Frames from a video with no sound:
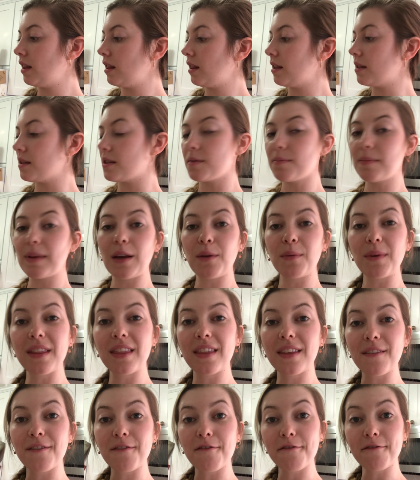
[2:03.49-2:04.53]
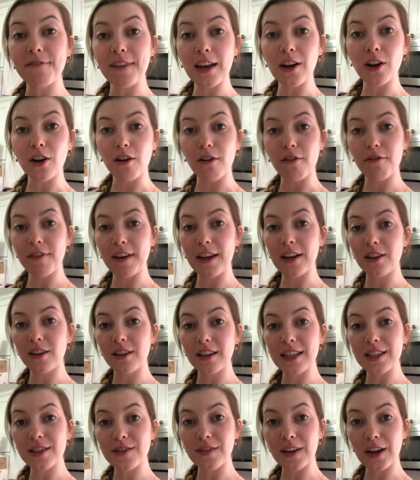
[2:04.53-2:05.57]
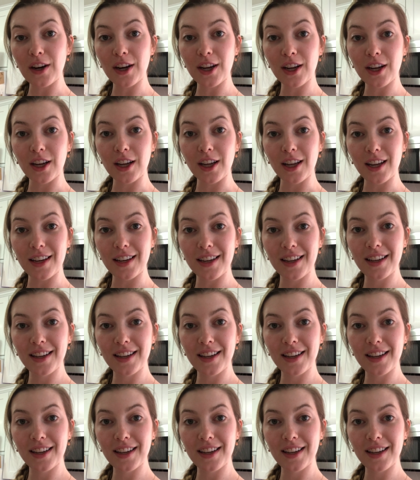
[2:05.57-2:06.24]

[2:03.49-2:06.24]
This is made with fennel. Fennel is very good.